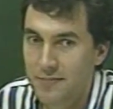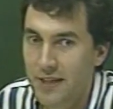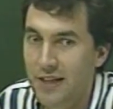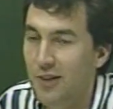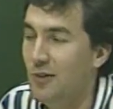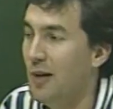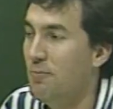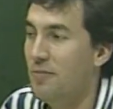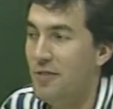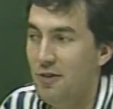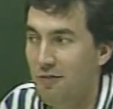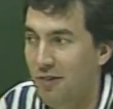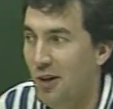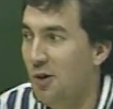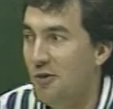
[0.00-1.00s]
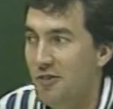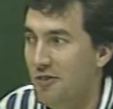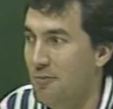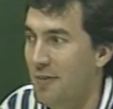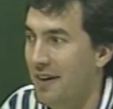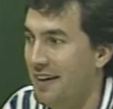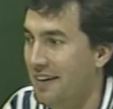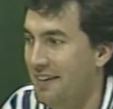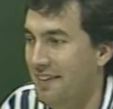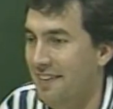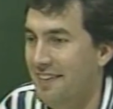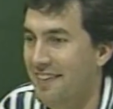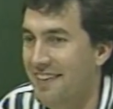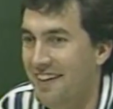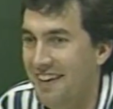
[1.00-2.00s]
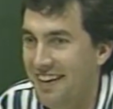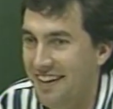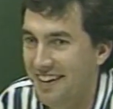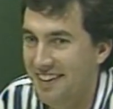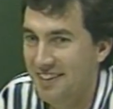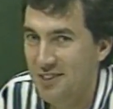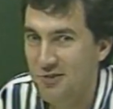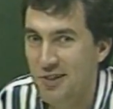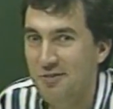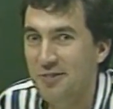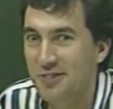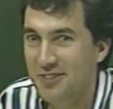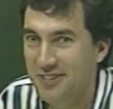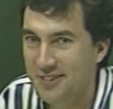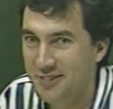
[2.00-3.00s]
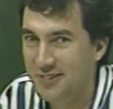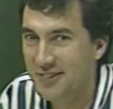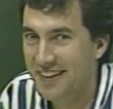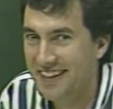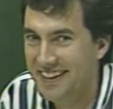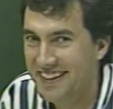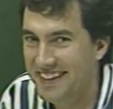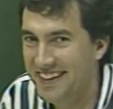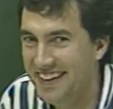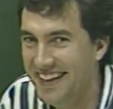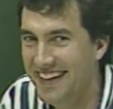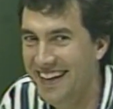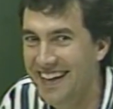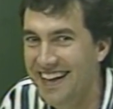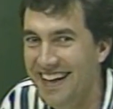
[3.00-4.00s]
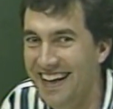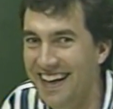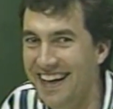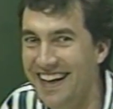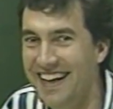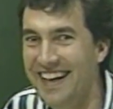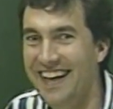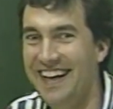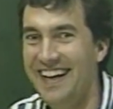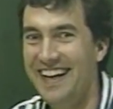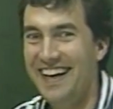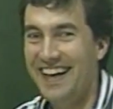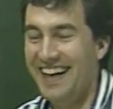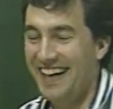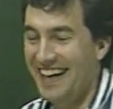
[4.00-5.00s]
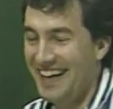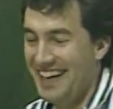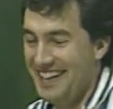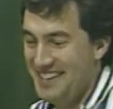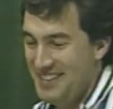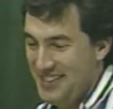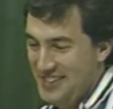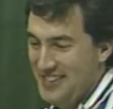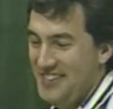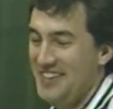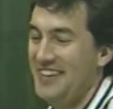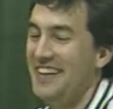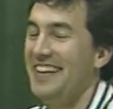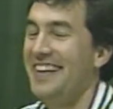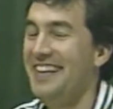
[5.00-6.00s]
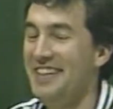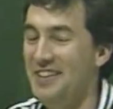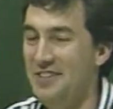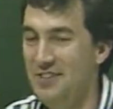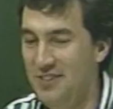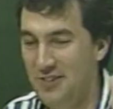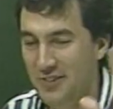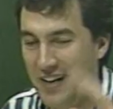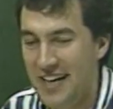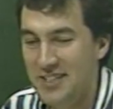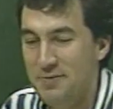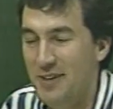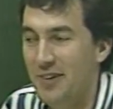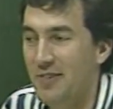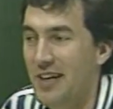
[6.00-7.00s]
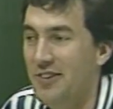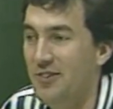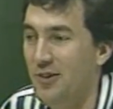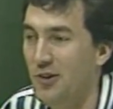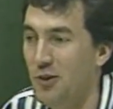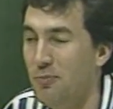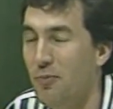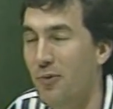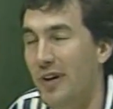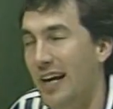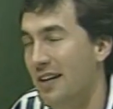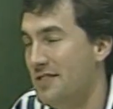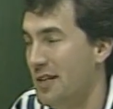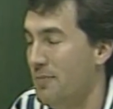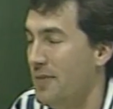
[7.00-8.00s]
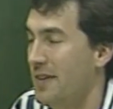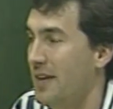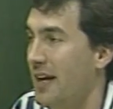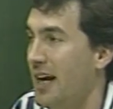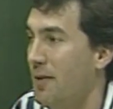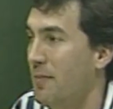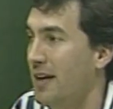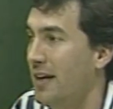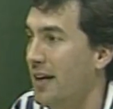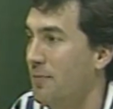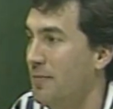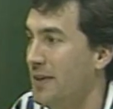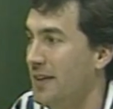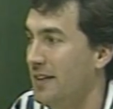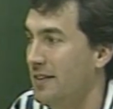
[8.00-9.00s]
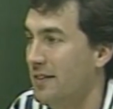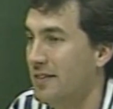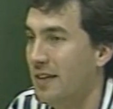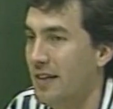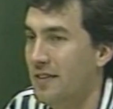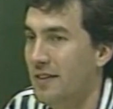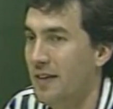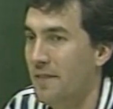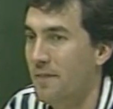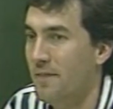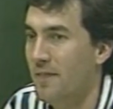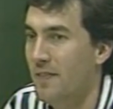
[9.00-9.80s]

interrupt the flow of my uh, drivel to uh, uh, to to ask me a question or to point out something that I might not be discussing.